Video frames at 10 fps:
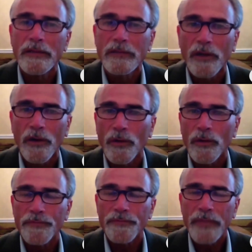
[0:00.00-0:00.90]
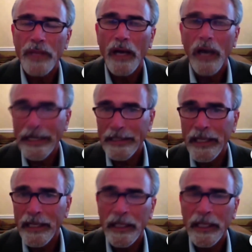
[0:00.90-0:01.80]
So
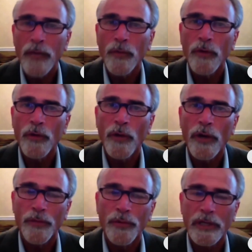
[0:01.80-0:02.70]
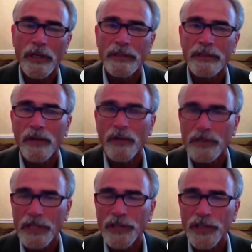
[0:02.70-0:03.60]
ideally, we would want to put a
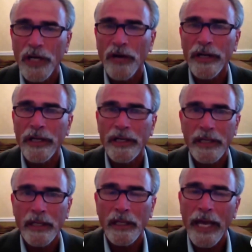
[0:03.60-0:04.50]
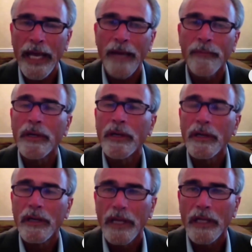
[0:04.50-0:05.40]
sterilization area and a lab
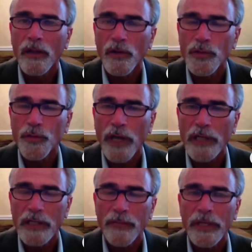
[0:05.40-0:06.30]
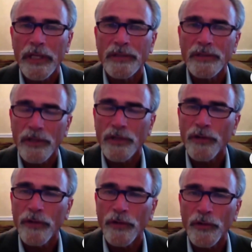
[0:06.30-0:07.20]
in close proximity to the
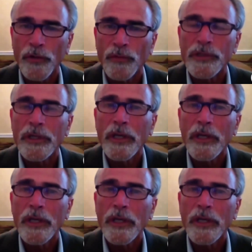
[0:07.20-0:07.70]
treatment rooms.